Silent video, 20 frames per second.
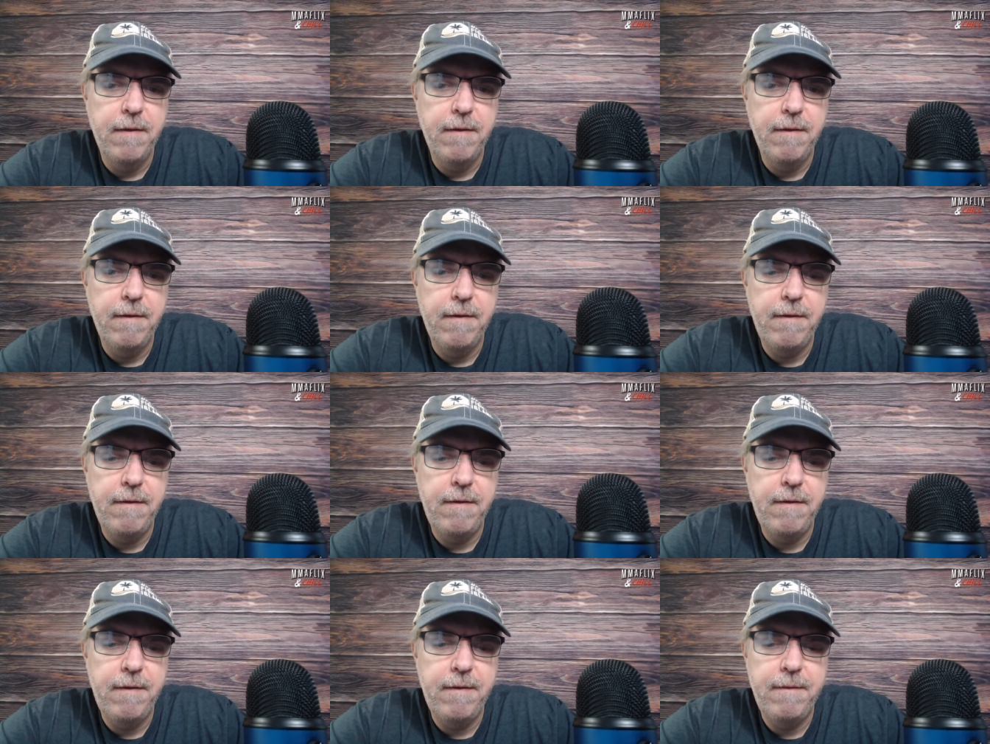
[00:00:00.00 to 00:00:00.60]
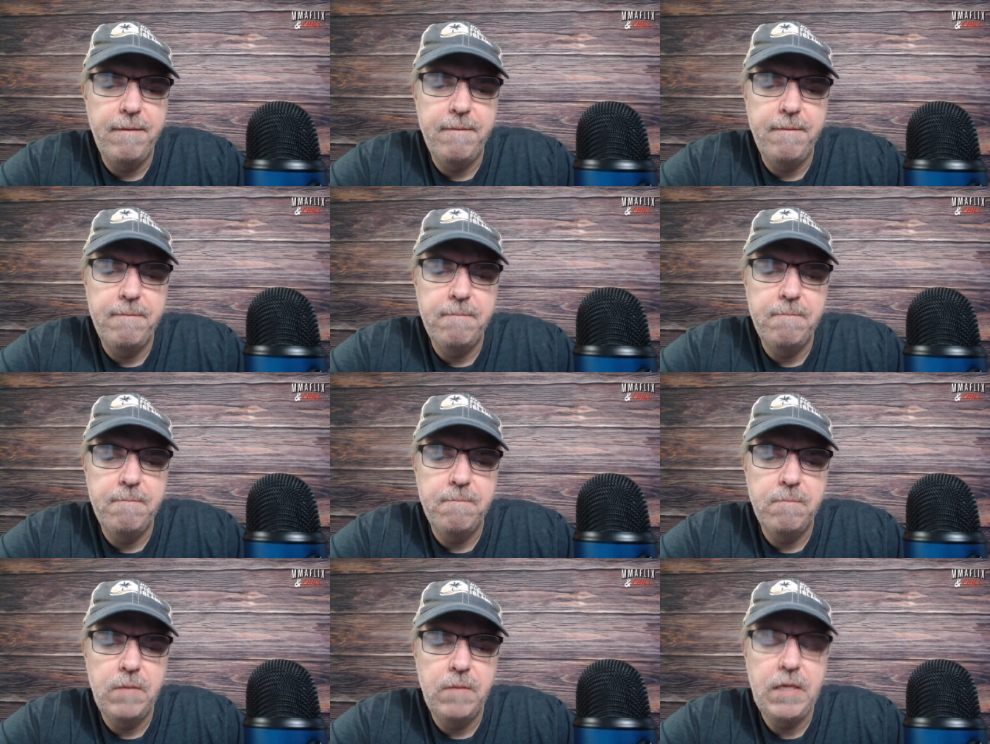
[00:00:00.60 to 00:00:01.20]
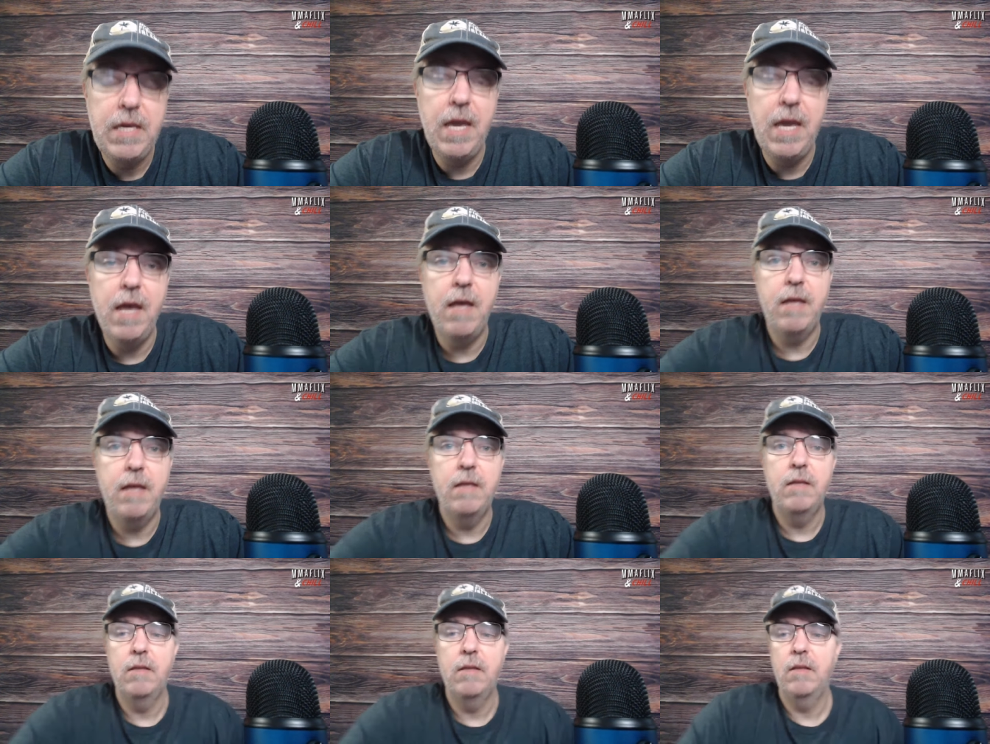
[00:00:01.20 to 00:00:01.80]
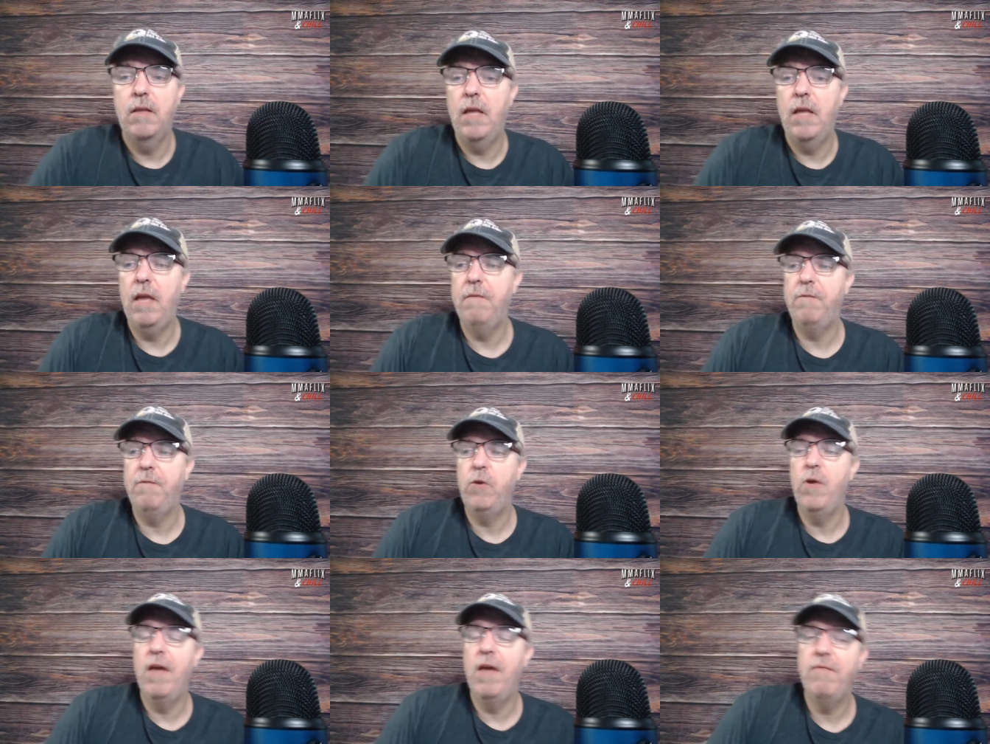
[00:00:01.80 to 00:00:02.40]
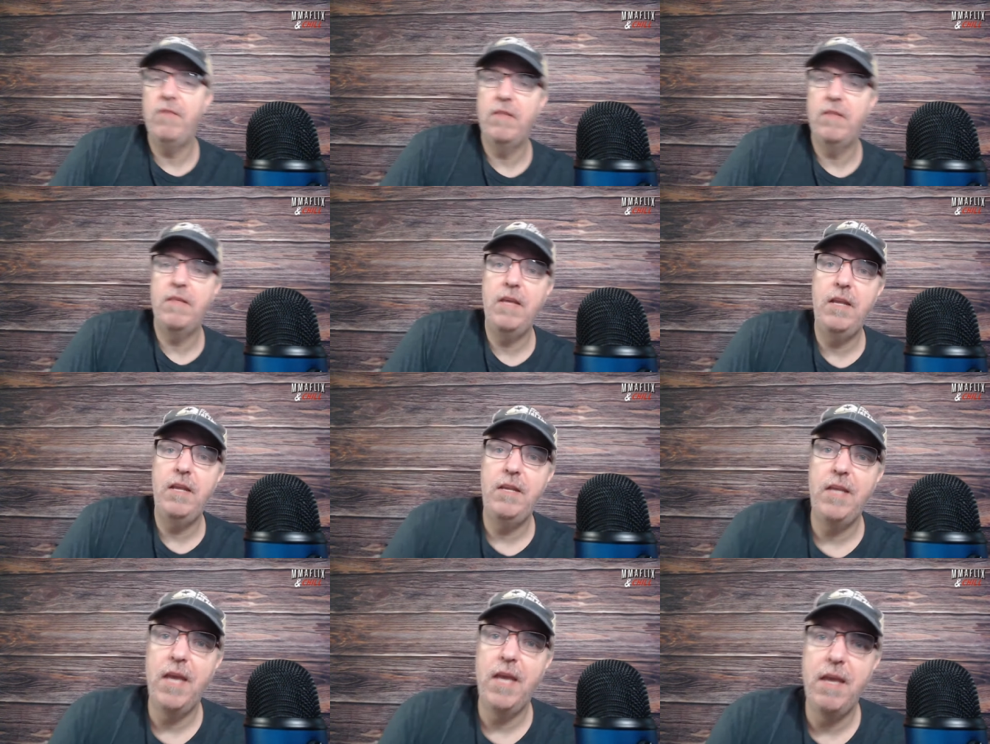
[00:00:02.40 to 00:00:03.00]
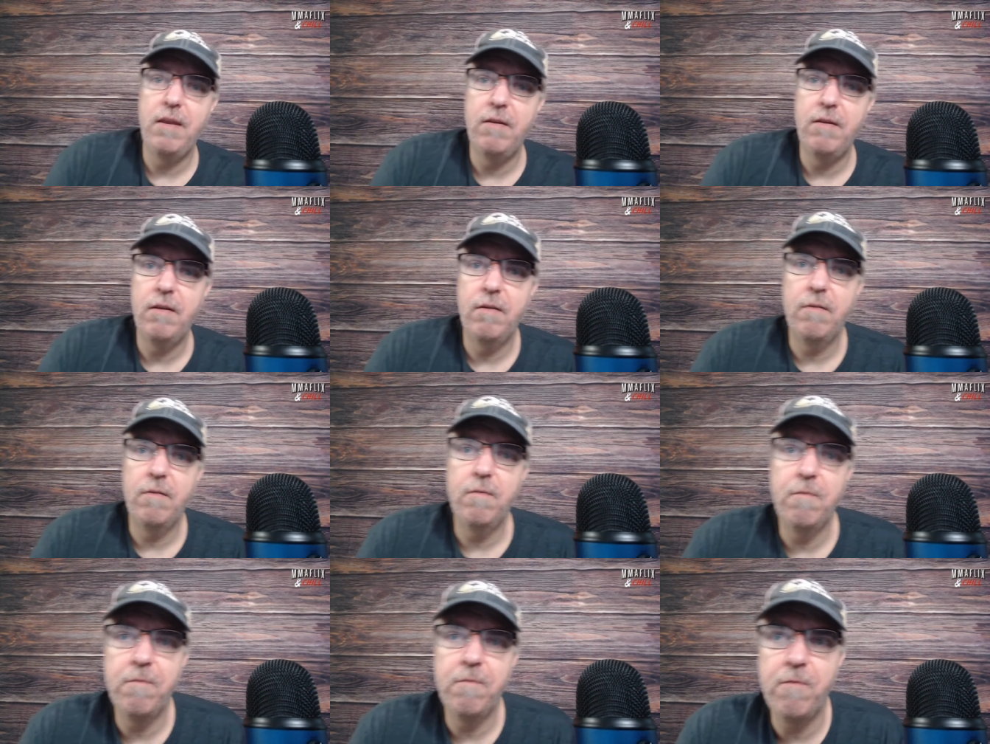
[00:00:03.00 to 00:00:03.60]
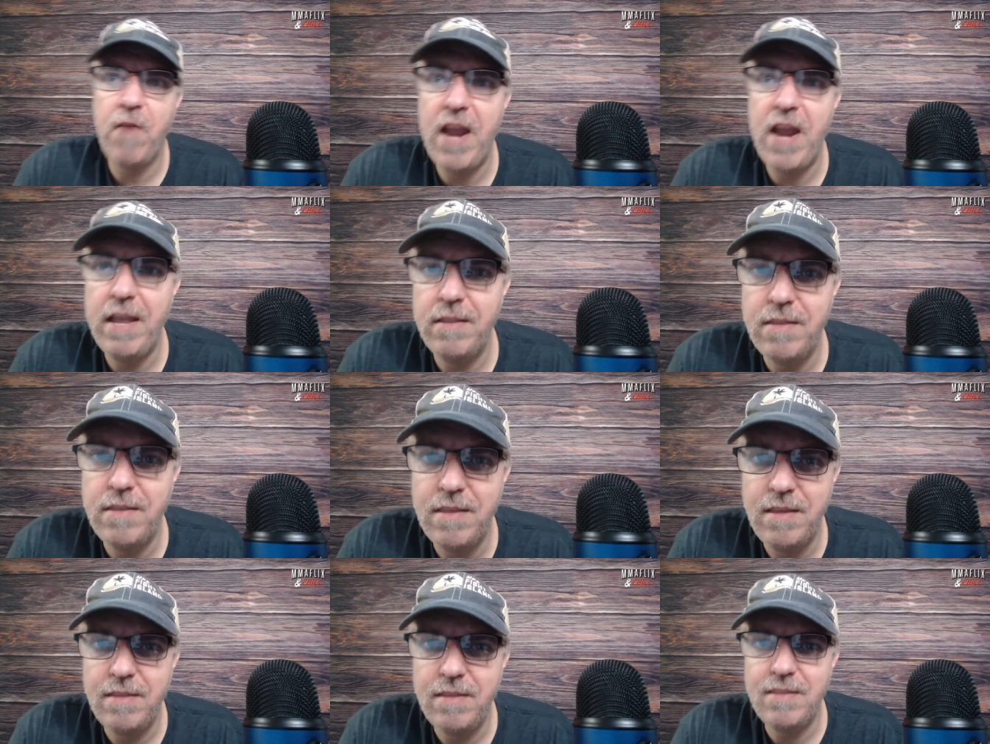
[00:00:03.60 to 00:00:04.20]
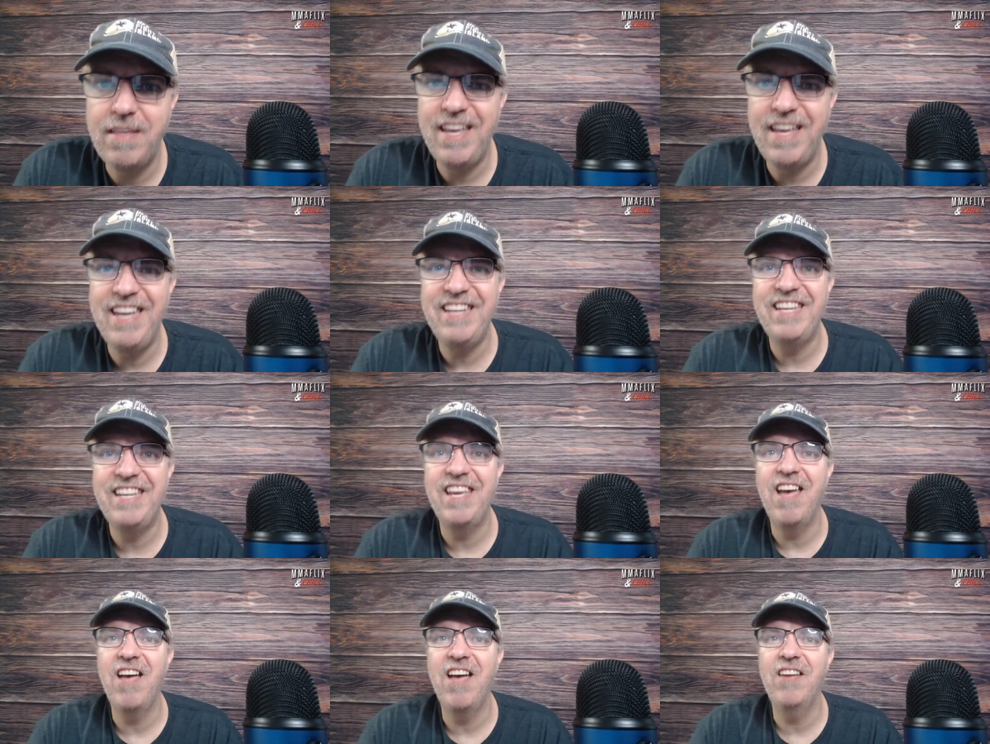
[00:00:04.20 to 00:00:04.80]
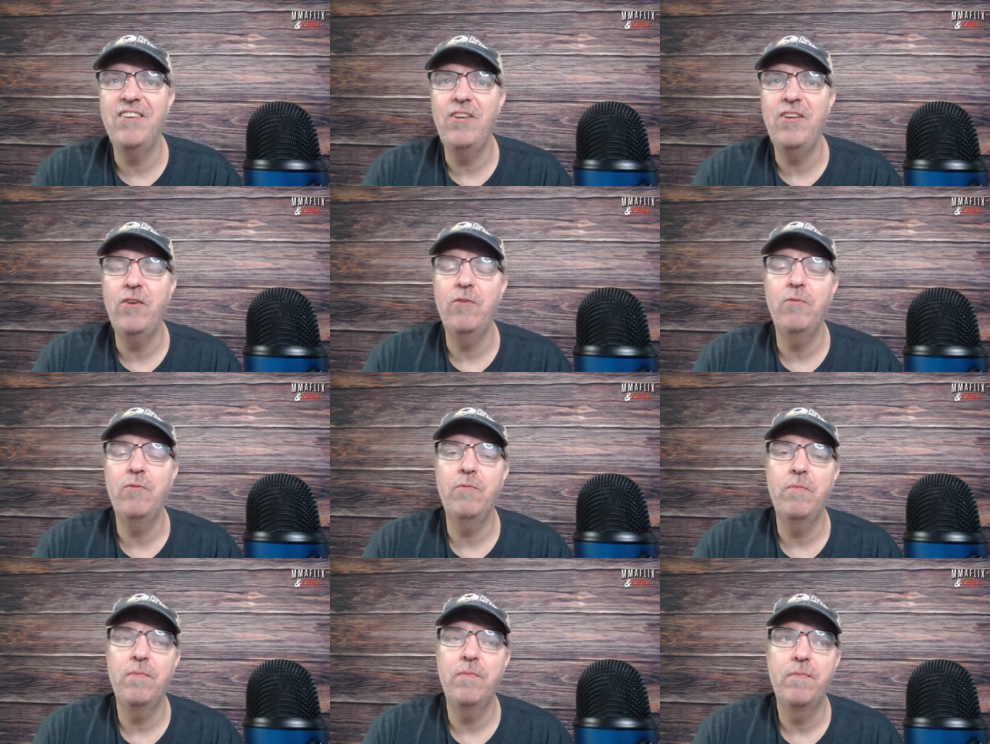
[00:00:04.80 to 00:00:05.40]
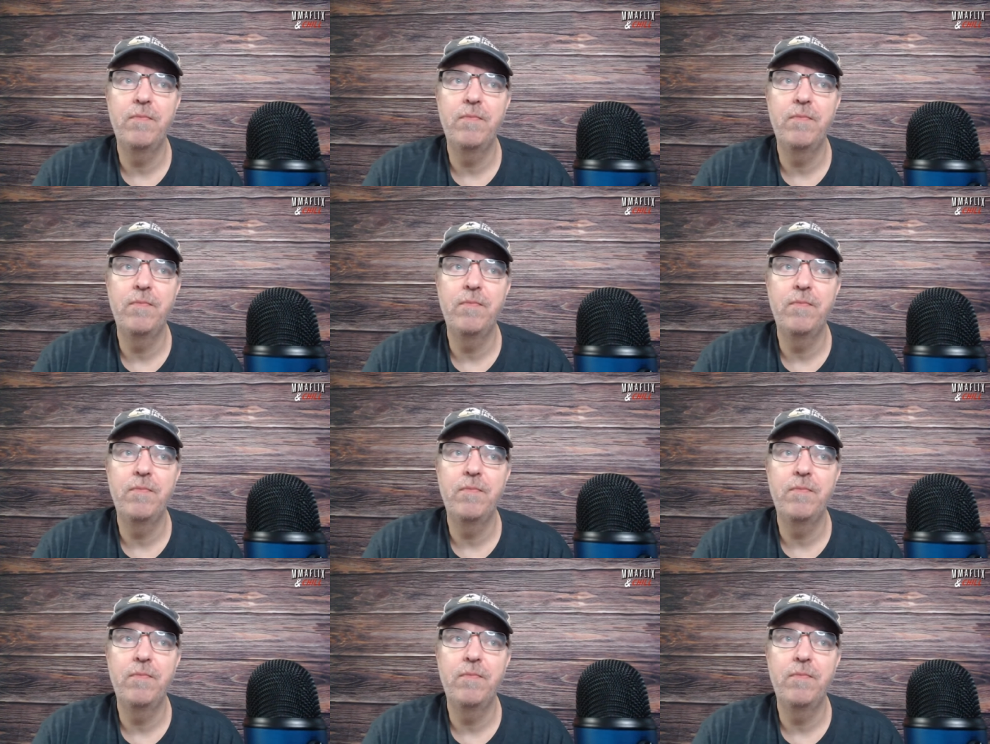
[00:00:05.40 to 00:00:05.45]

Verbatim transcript: Um, yeah, if you haven't seen yet, Francis Ngannou